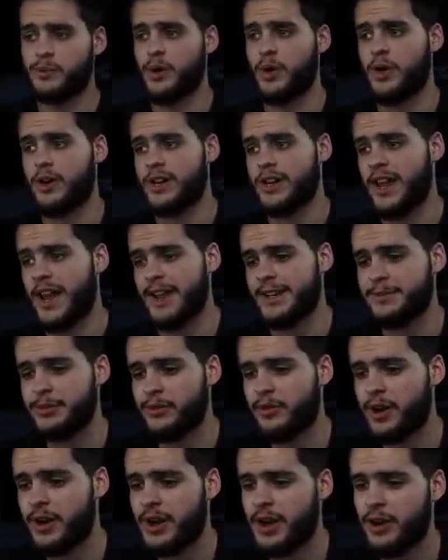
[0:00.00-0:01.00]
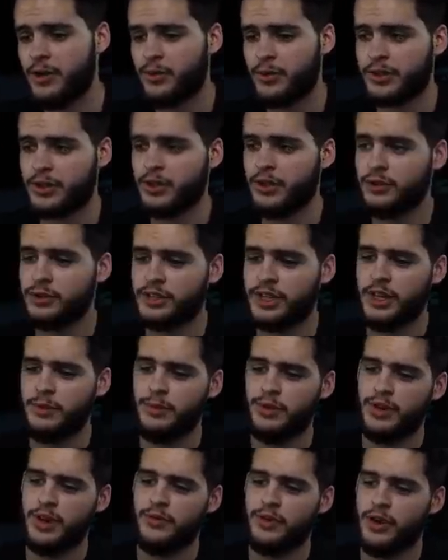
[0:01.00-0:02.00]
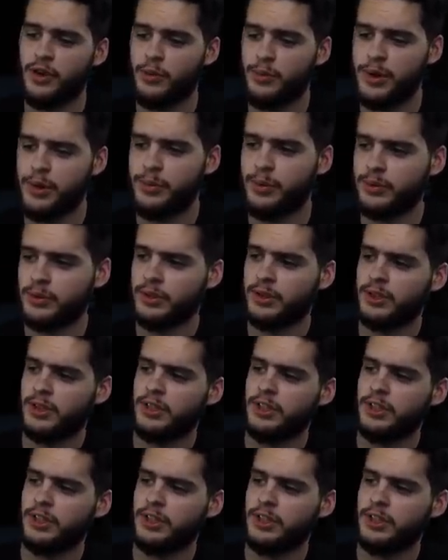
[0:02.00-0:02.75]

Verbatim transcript: part, he has me right now. And we're in a close game, but you never know with people.